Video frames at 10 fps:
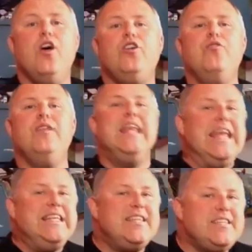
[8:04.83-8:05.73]
You
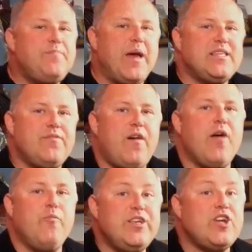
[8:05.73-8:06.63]
need to
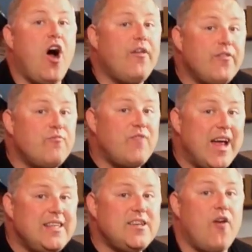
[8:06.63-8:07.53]
specify which other
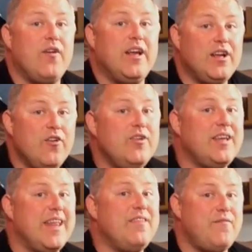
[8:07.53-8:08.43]
rights are
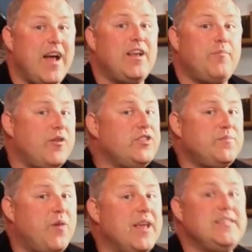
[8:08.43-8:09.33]
included in the final purchase
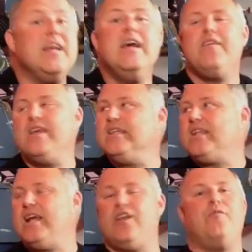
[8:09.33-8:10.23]
price. Things
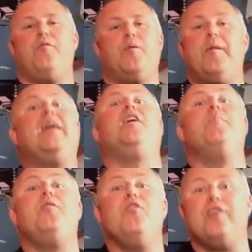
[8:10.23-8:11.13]
like, if you want to make a
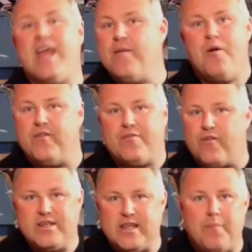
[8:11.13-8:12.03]
computer game of it,
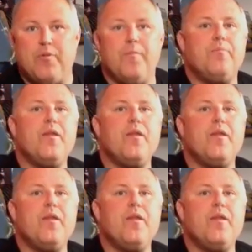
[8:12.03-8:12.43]
for example.